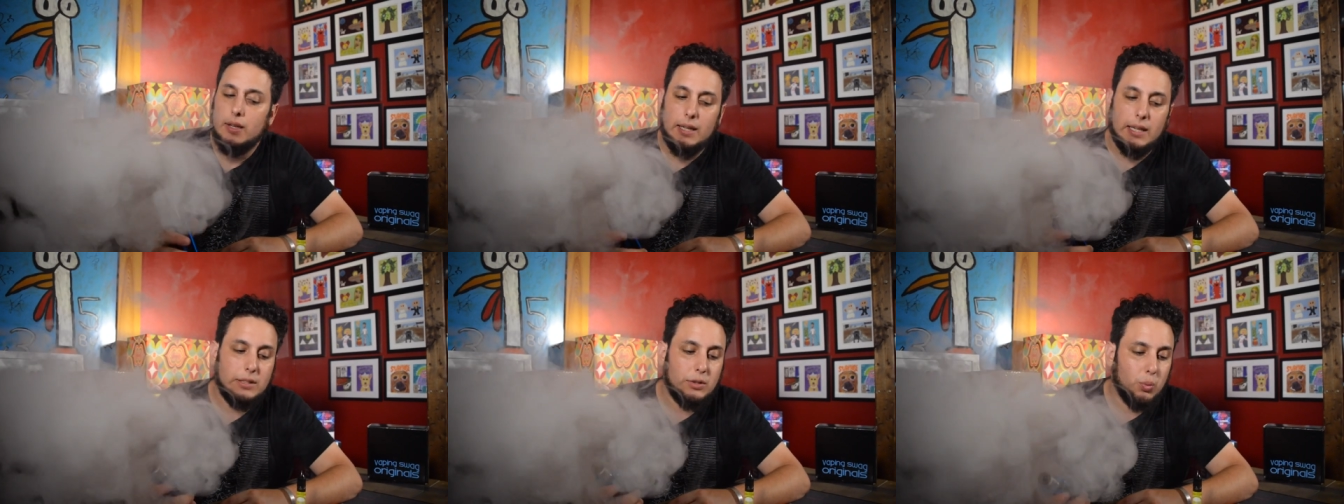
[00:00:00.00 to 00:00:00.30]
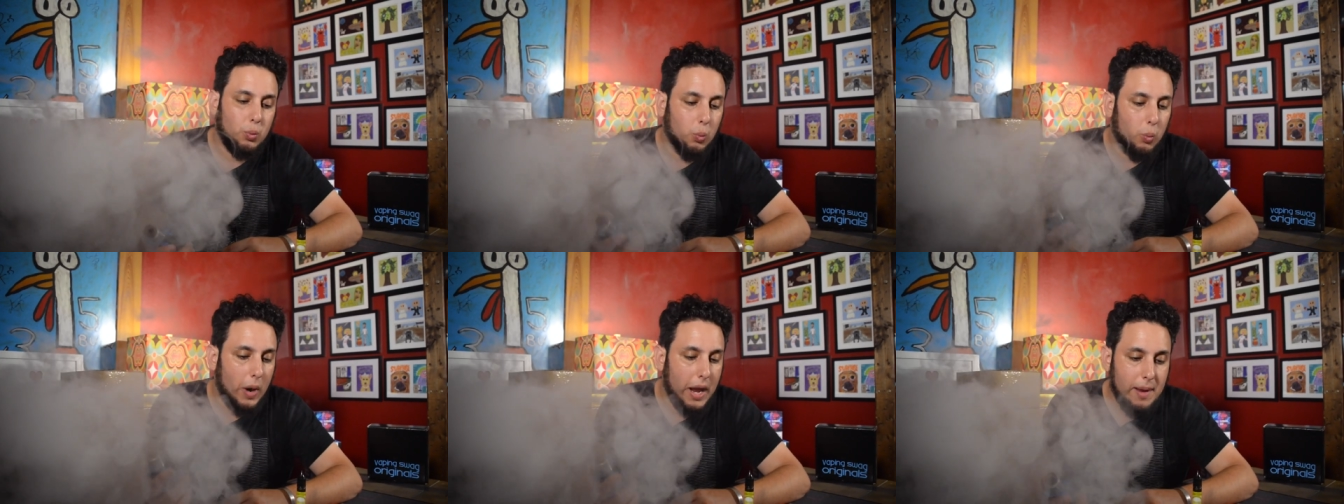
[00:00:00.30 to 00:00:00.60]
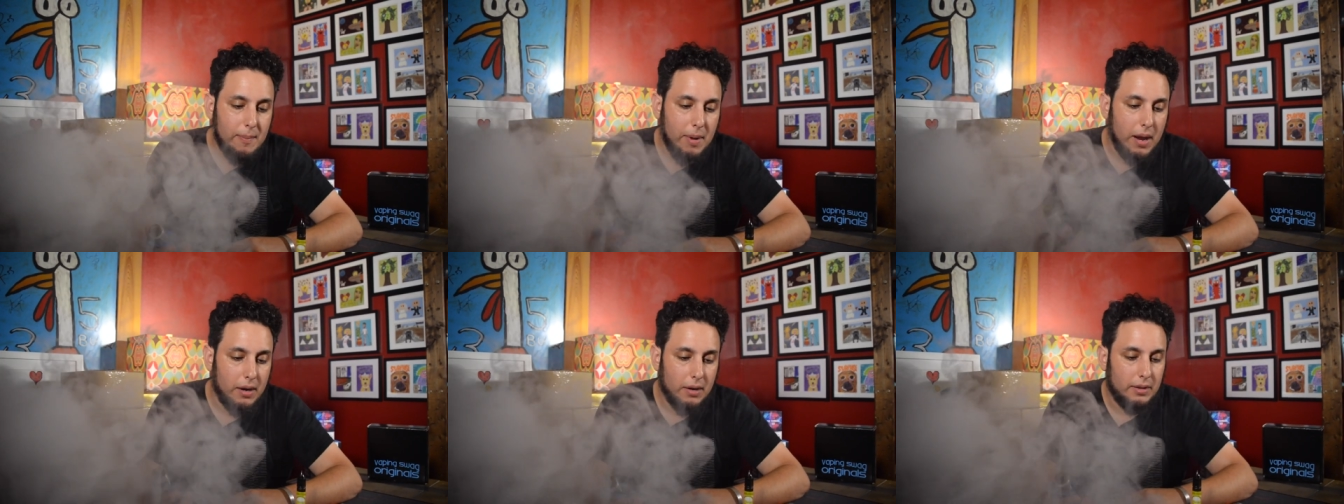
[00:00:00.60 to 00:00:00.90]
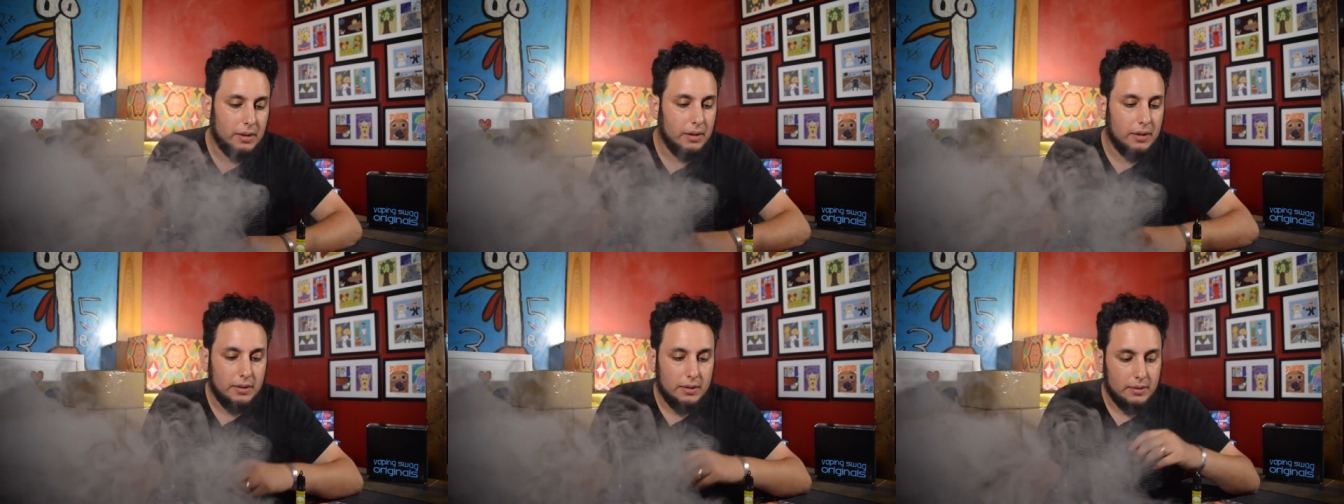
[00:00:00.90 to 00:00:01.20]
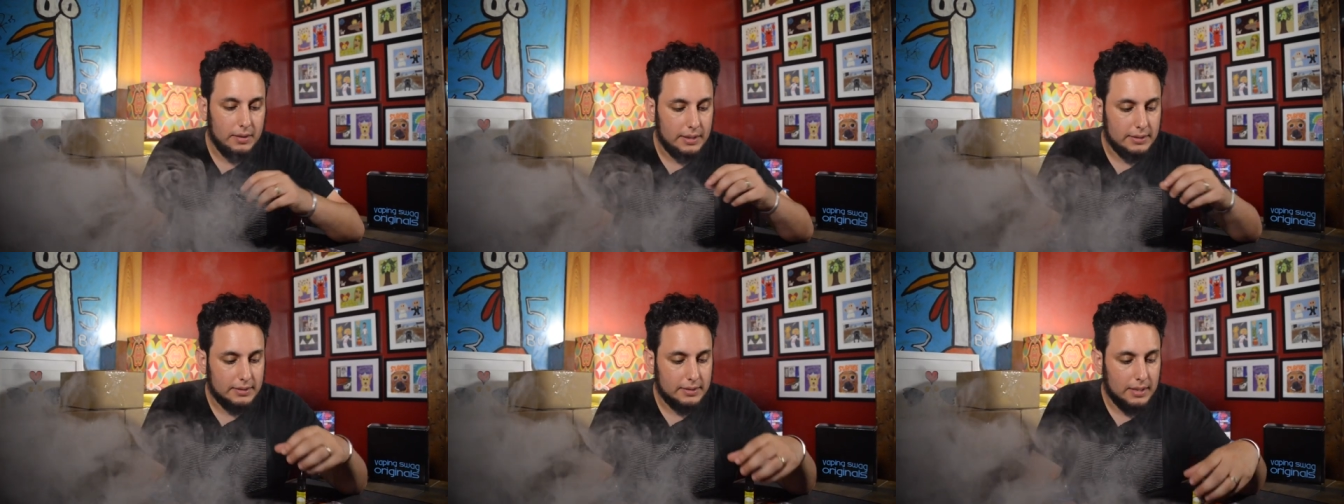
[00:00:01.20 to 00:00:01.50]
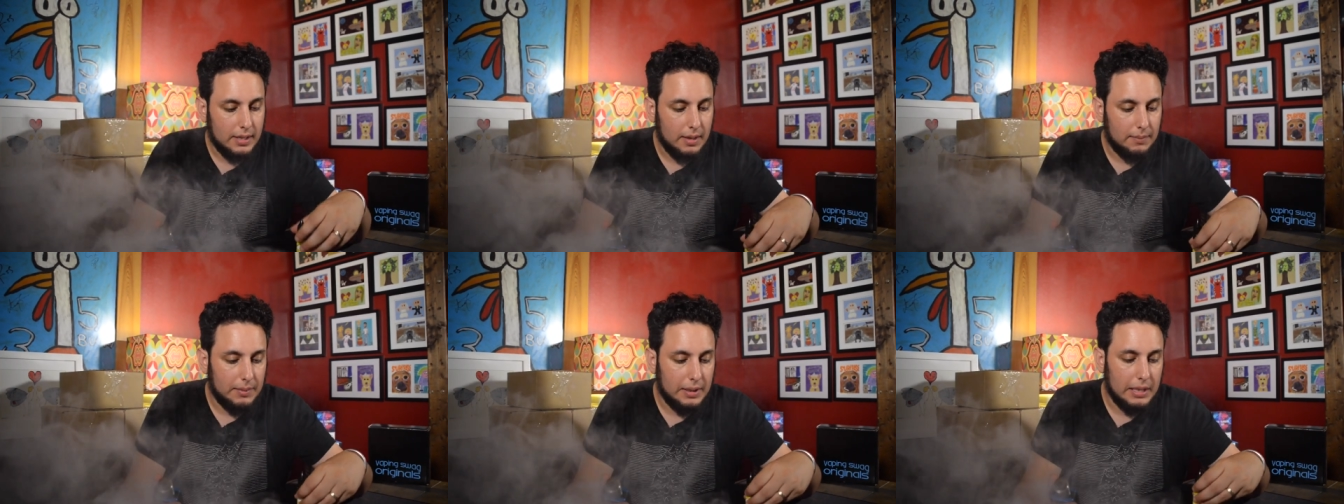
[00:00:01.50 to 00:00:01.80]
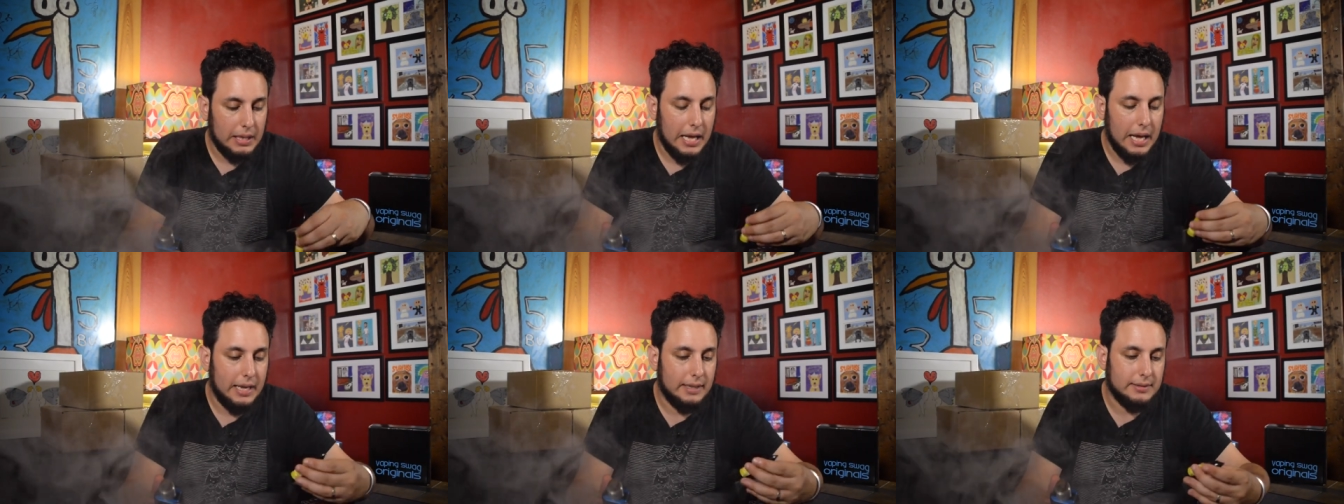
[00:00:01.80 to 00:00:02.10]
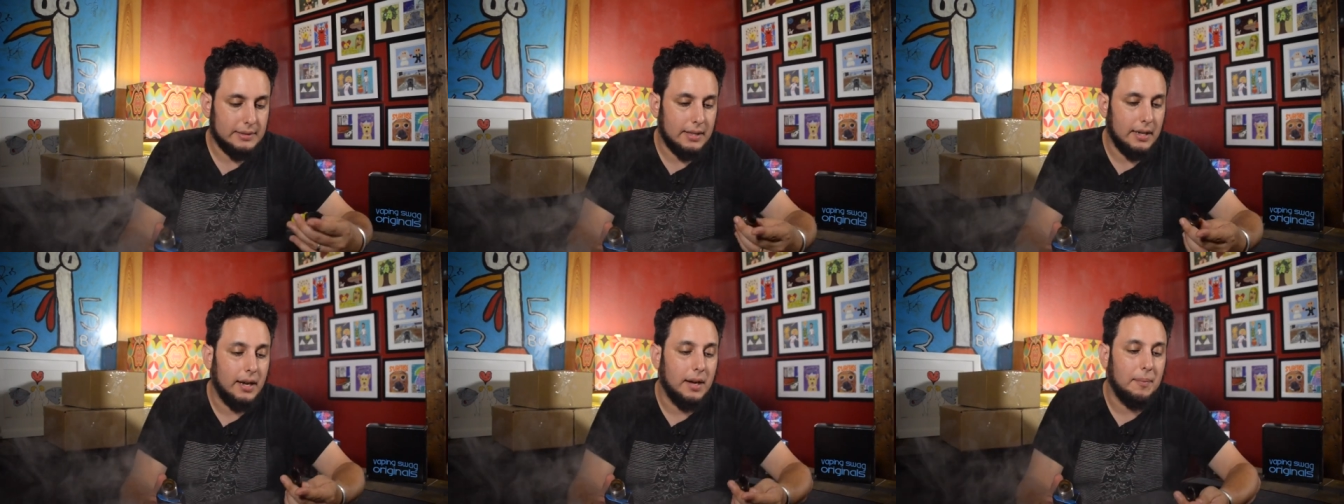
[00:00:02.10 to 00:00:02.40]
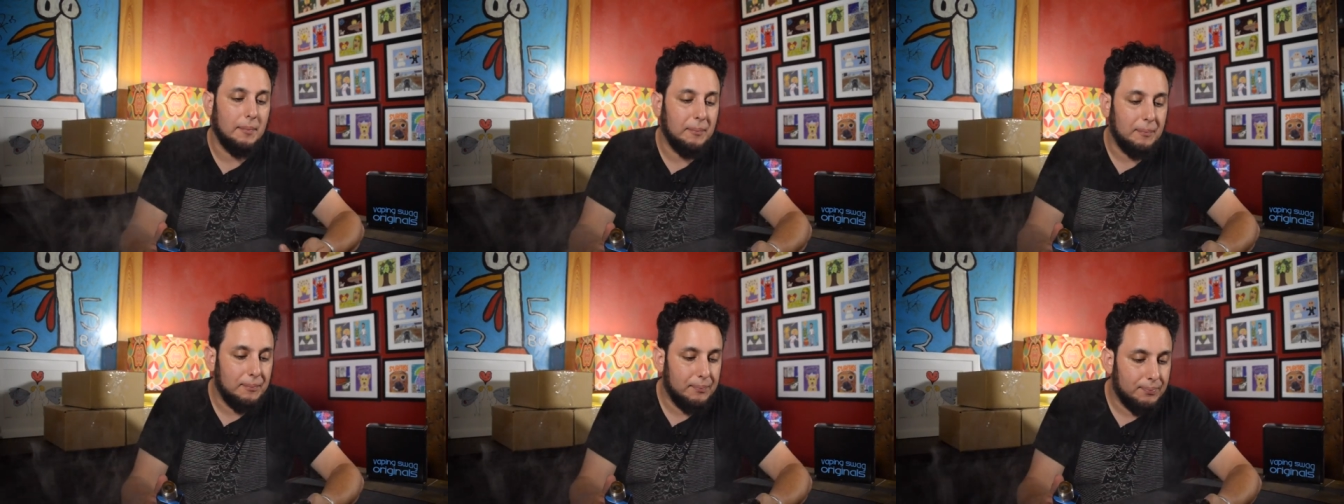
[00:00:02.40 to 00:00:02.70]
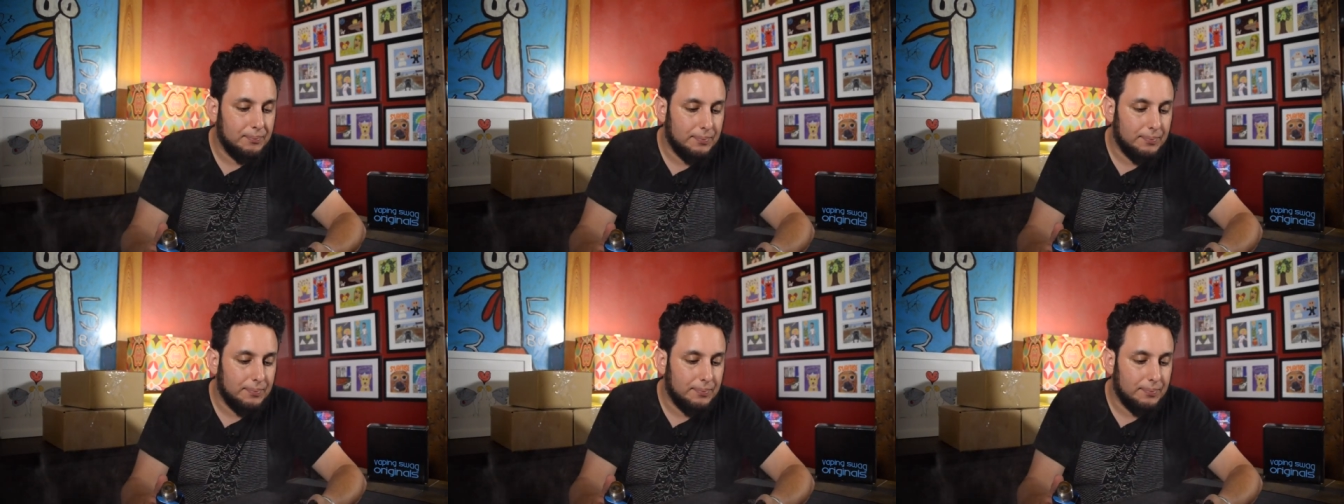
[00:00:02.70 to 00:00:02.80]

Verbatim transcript: That's way better than this time than last time.